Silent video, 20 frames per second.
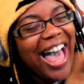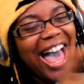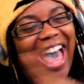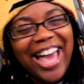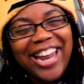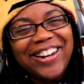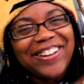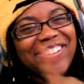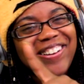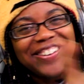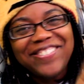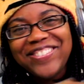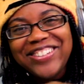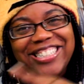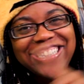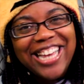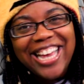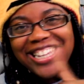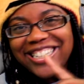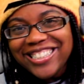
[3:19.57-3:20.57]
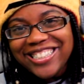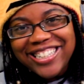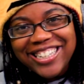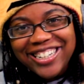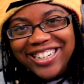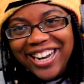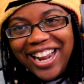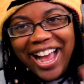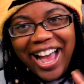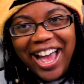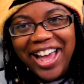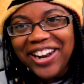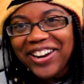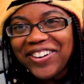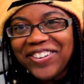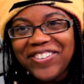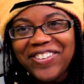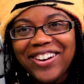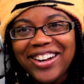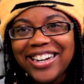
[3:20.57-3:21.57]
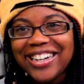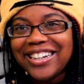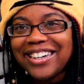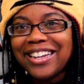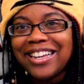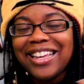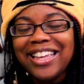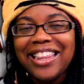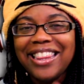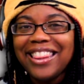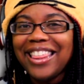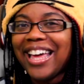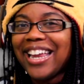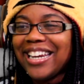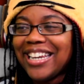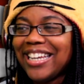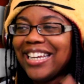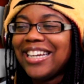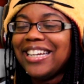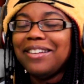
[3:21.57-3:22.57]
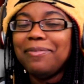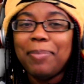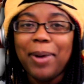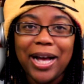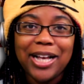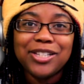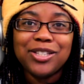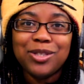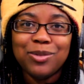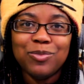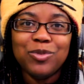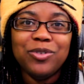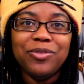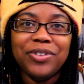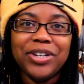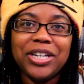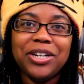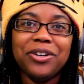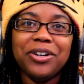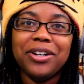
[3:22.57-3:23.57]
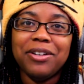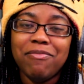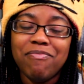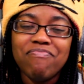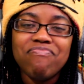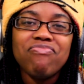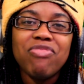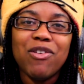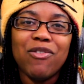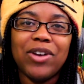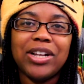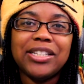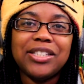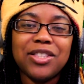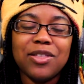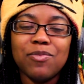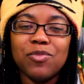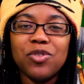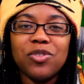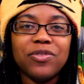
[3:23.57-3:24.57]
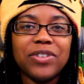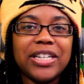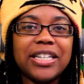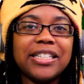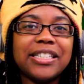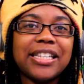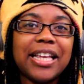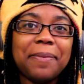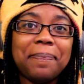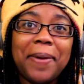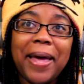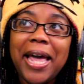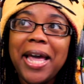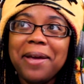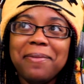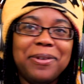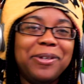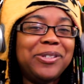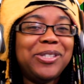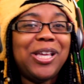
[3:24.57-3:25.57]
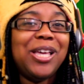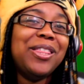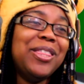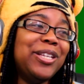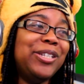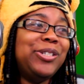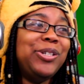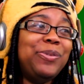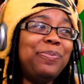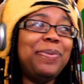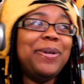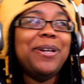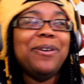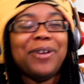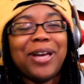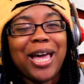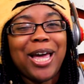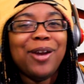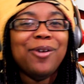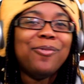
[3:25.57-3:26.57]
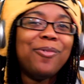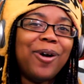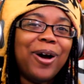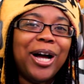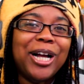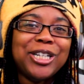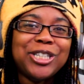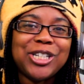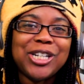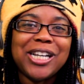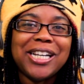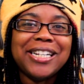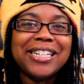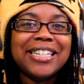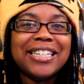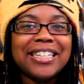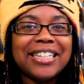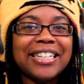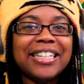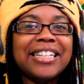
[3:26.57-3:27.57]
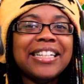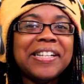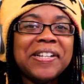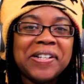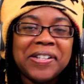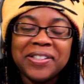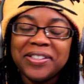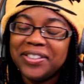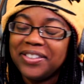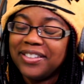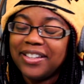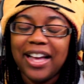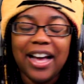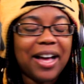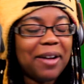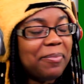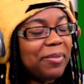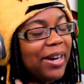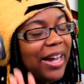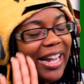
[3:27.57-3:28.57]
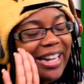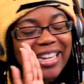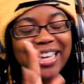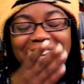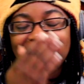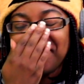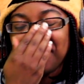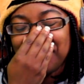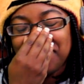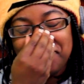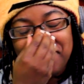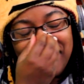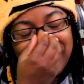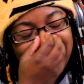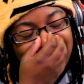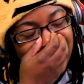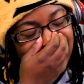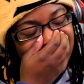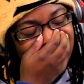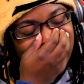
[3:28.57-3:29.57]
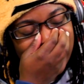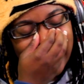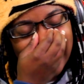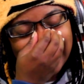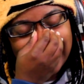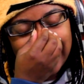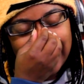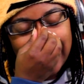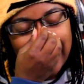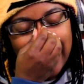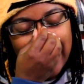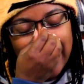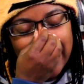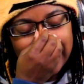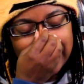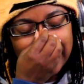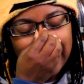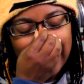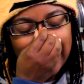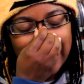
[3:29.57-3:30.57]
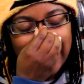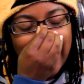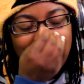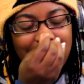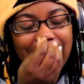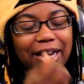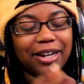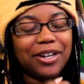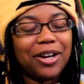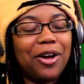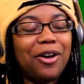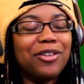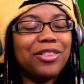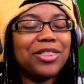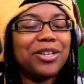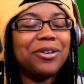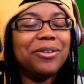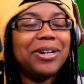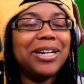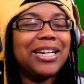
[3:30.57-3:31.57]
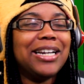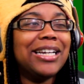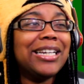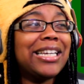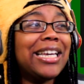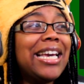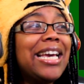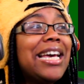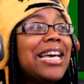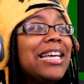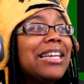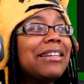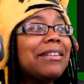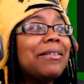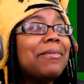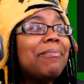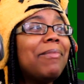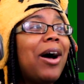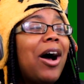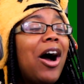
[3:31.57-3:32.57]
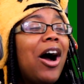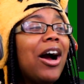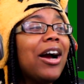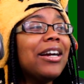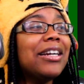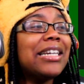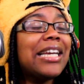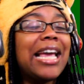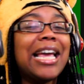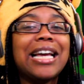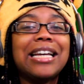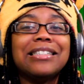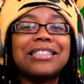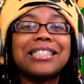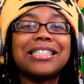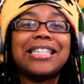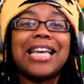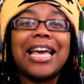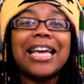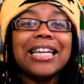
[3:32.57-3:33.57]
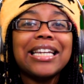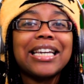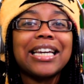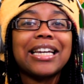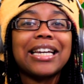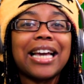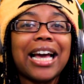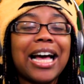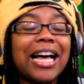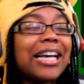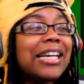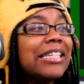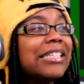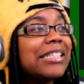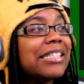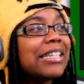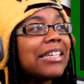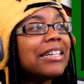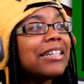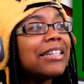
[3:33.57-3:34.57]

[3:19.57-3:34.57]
I don't want to be tested. I don't want that he buys the movie or rents the movie and it's like, babe, you said that you'd be okay to watch it. Nah, bro, I can't go through all that again, guys. I can't, I can't go through it again. My heart can't take it, guys.